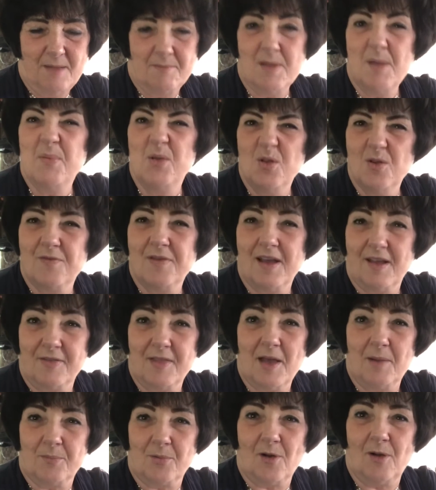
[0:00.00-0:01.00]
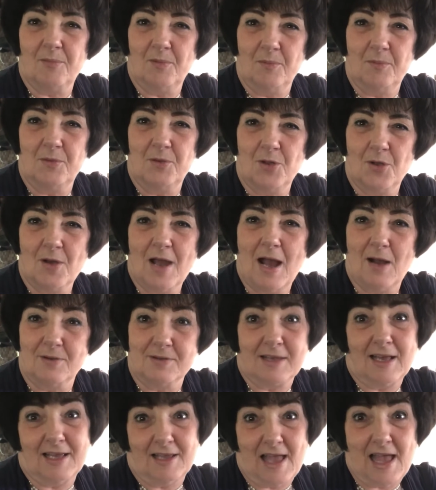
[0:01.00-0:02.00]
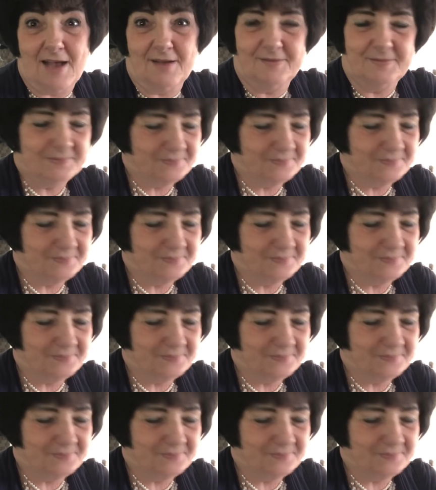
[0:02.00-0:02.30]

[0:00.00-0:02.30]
Maybe you've had that problem in your house. I have.